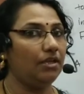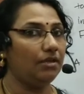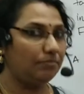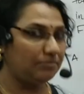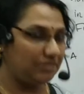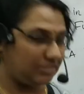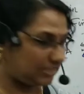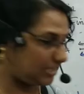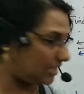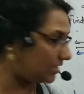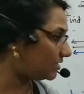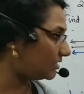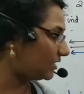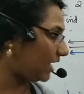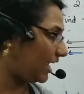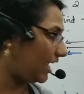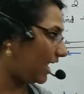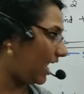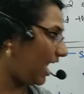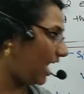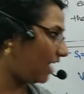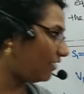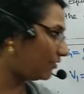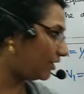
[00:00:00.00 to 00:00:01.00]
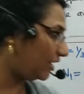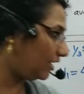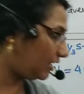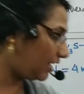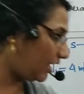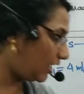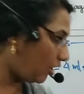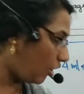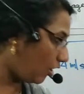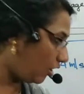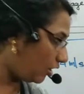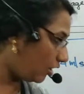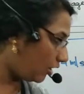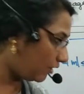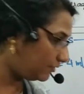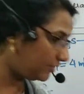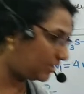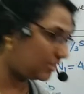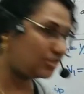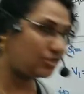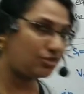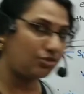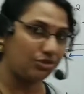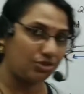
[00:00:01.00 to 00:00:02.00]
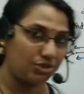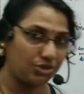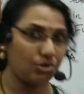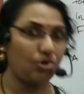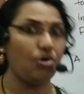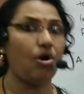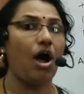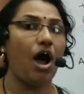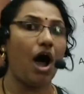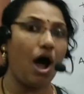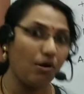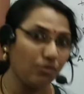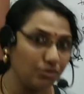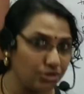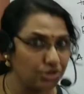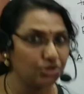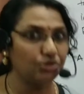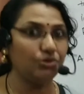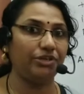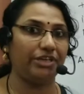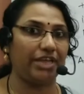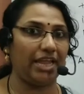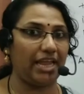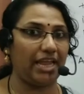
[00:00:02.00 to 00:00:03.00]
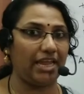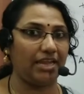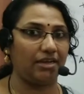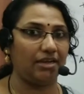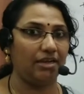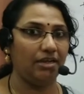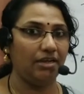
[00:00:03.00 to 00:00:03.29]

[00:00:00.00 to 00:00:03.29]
Just I have written all of this to show how to take